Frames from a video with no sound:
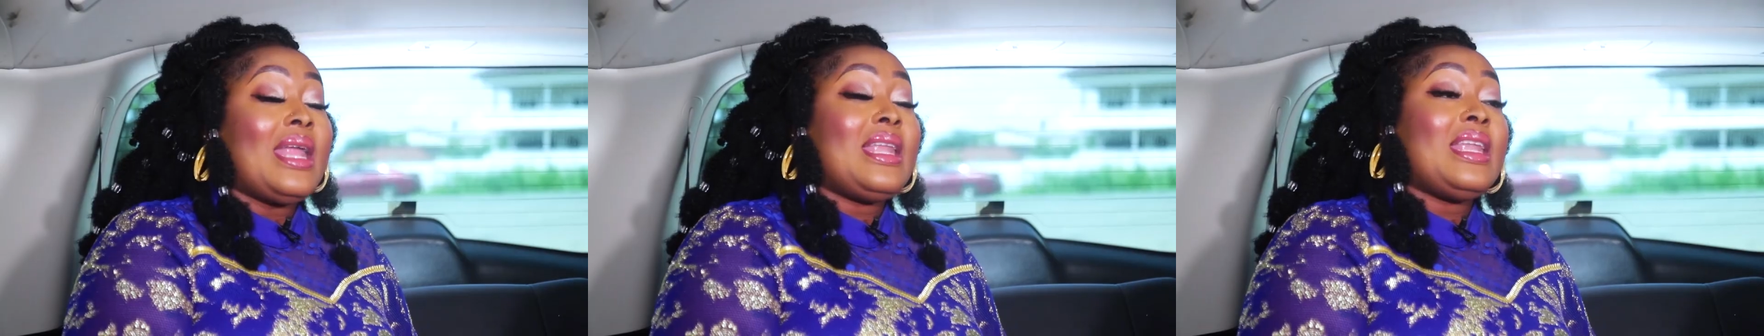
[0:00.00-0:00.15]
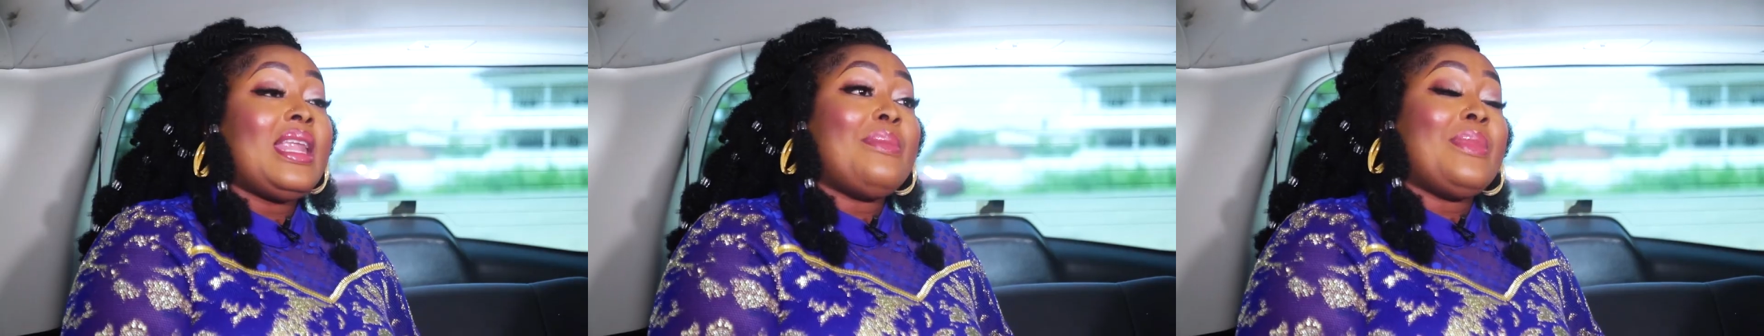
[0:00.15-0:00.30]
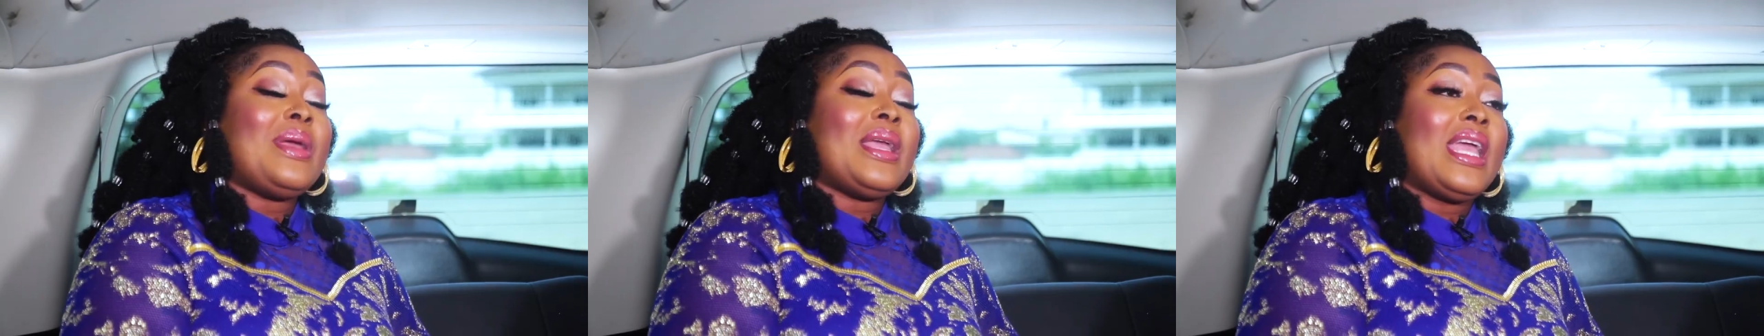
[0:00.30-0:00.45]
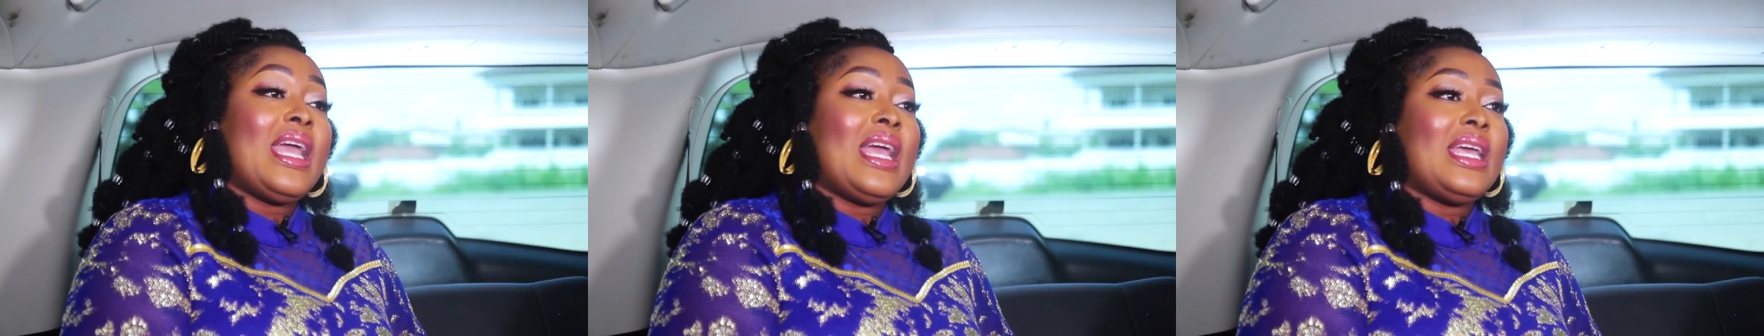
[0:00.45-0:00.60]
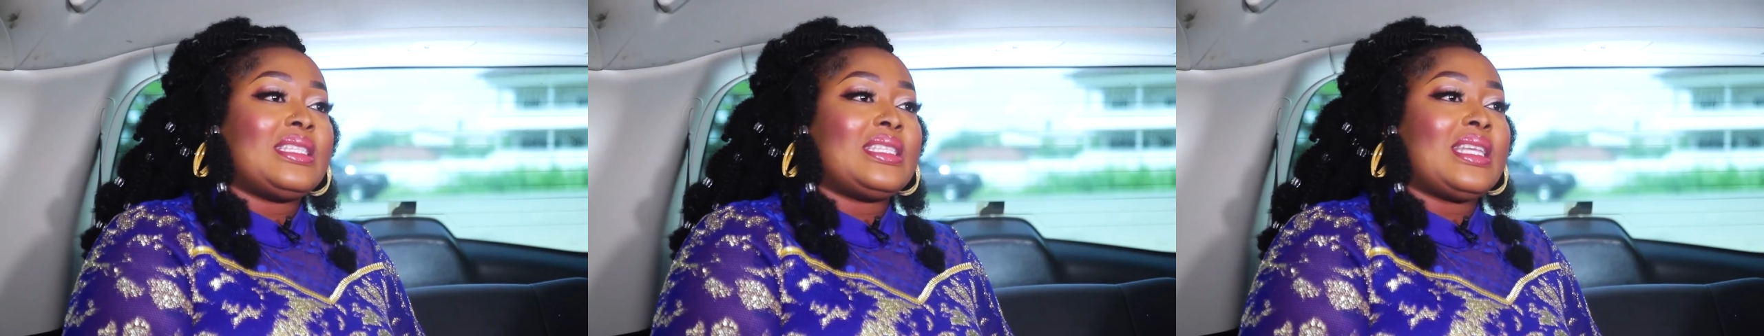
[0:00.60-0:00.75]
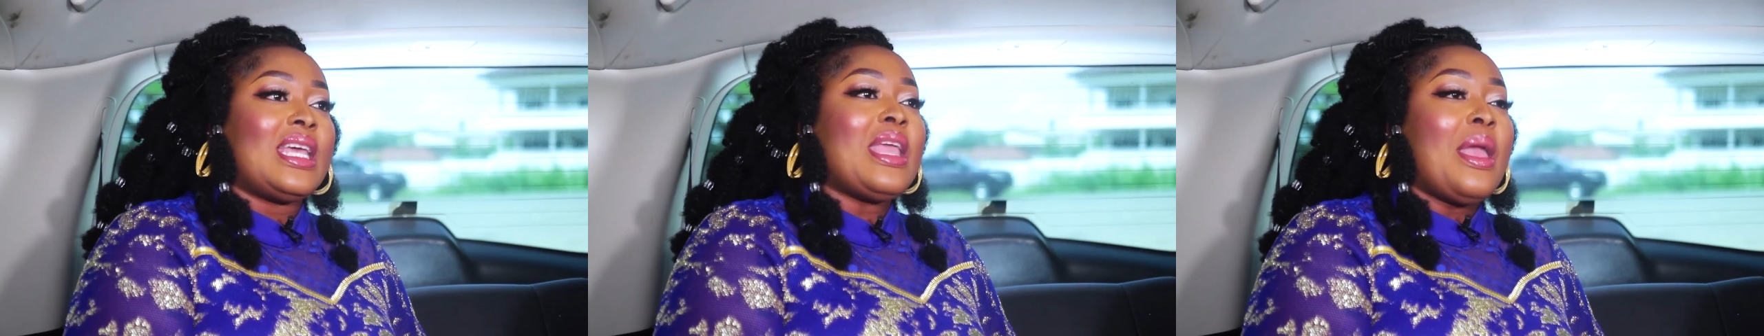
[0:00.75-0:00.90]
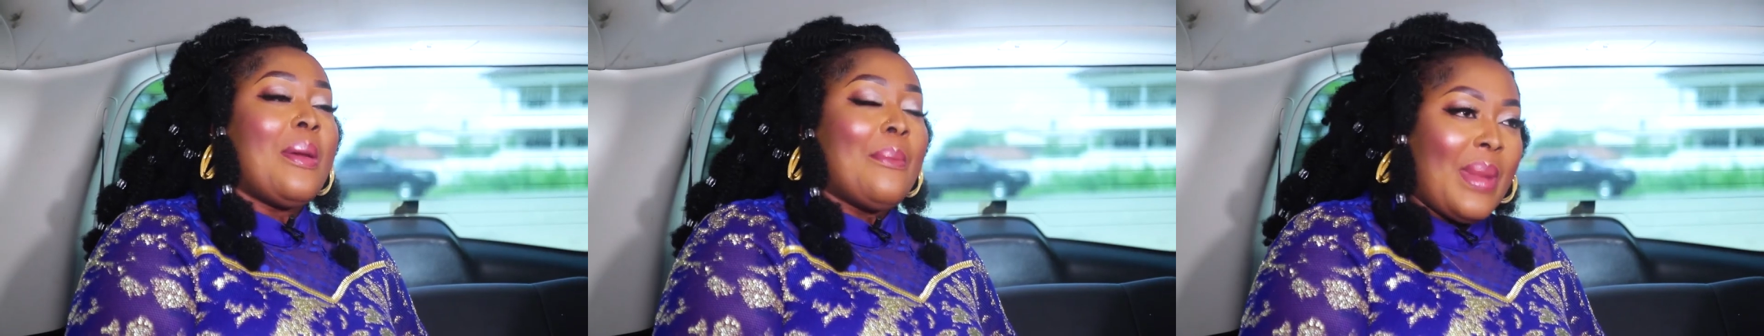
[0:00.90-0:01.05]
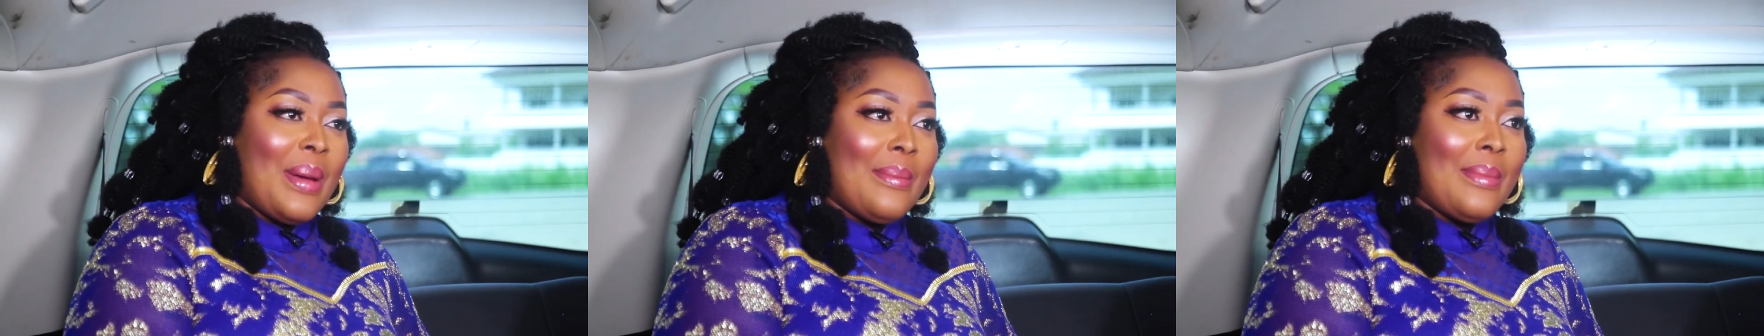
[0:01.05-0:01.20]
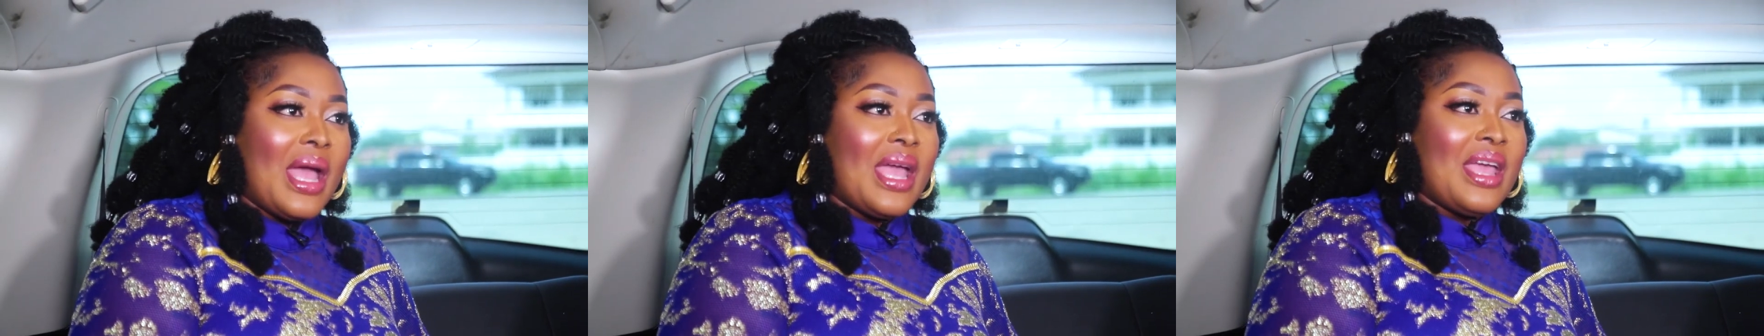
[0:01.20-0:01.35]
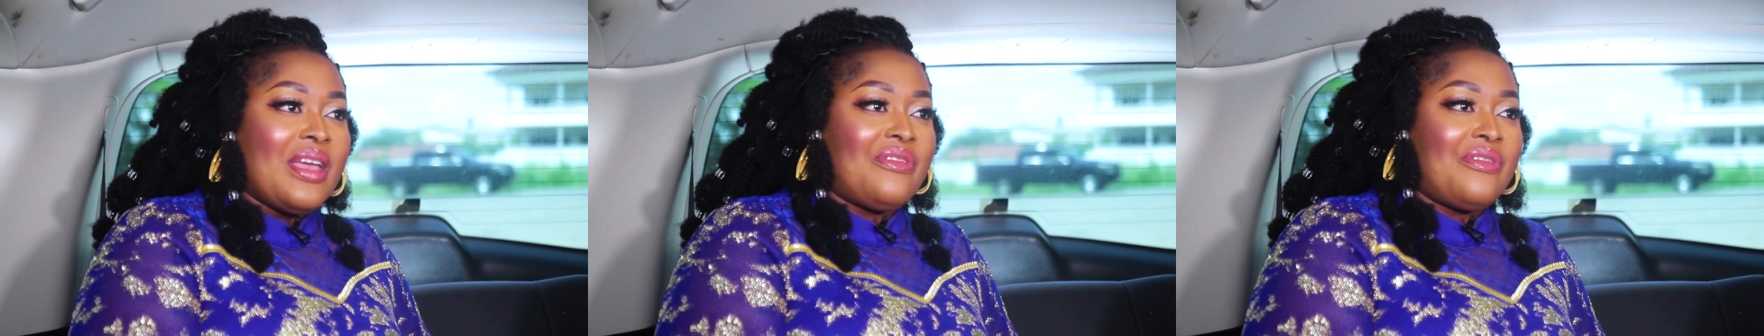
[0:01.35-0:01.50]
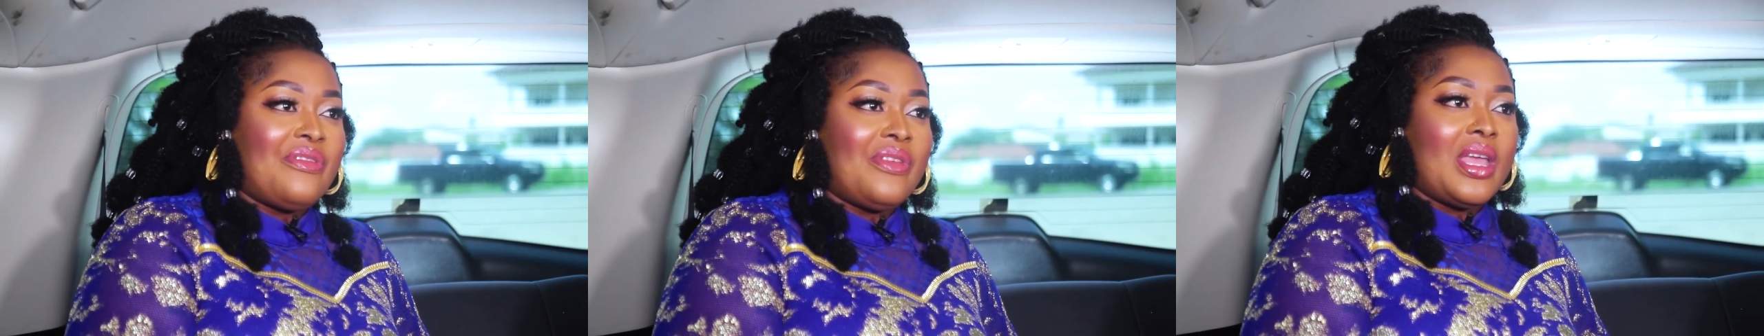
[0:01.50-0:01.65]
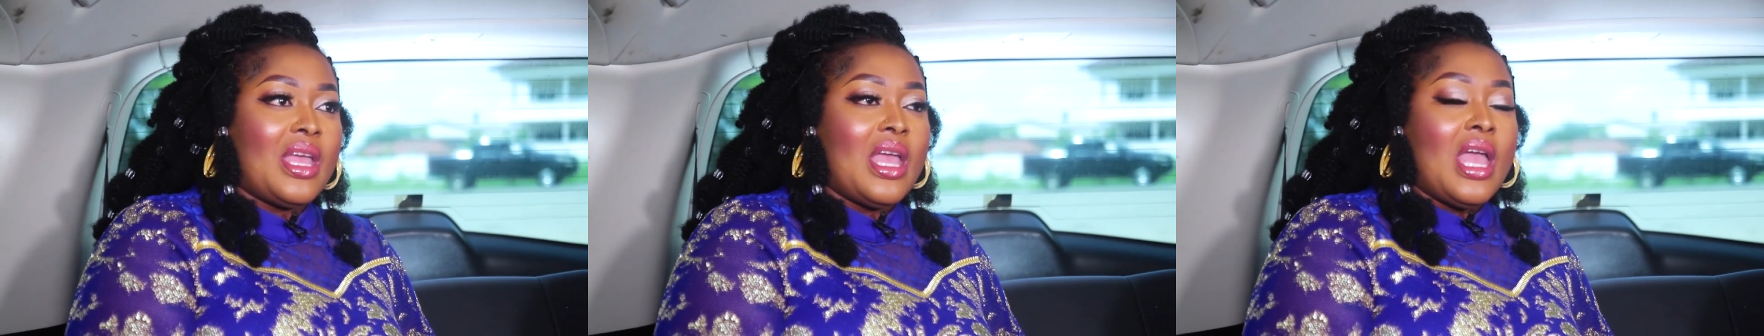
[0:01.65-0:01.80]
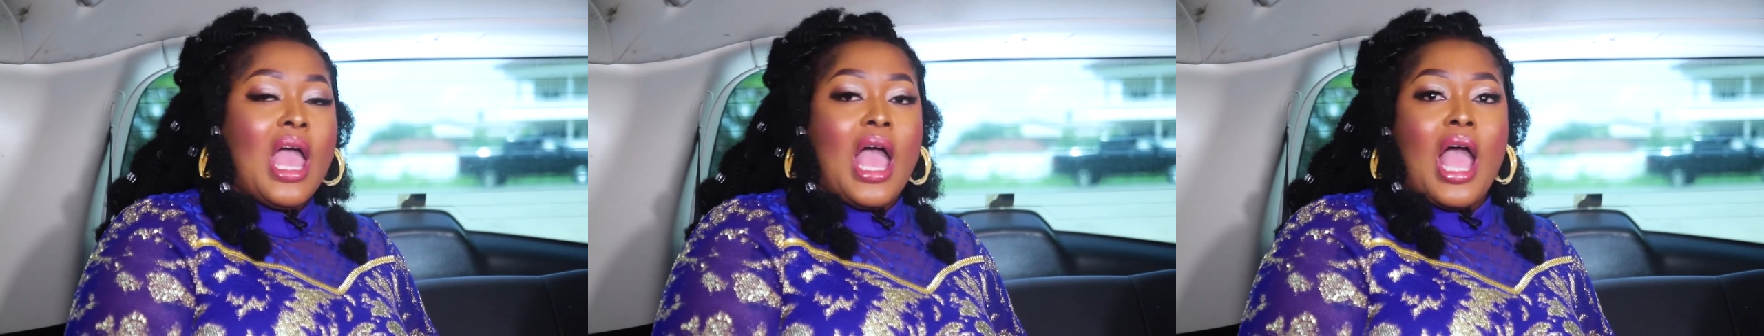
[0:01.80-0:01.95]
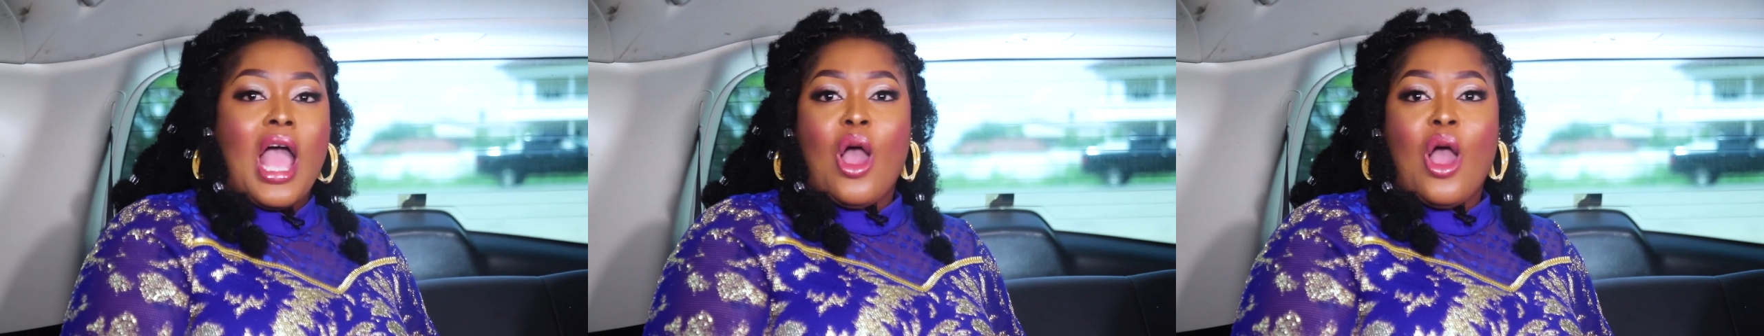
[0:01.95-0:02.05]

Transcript: And then my guest, a Mama Effie,